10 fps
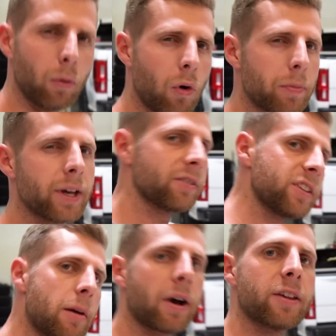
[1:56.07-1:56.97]
it won't be a
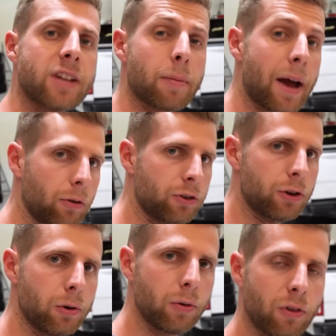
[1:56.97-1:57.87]
step-by-step
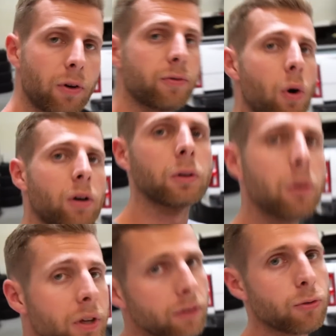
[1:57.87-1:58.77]
how-to. So if you are
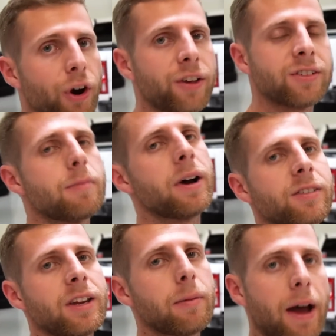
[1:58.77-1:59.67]
looking for a step-by-step